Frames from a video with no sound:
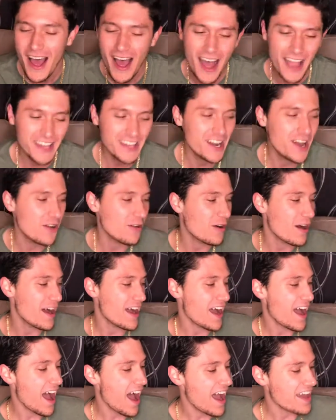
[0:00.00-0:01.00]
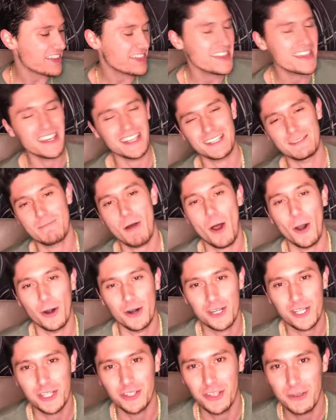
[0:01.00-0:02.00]
I think it's
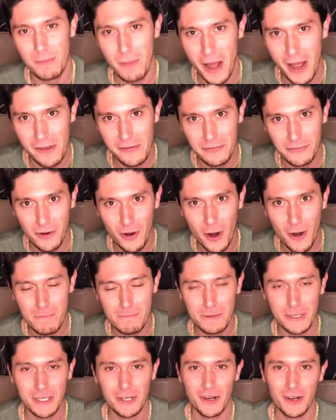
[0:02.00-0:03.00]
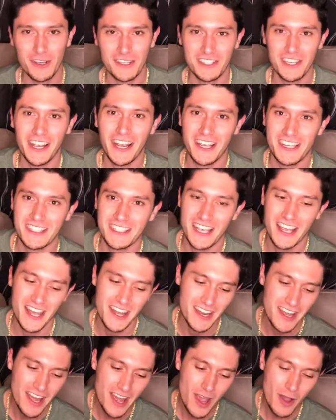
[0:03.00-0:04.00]
partially my fault because, like I said,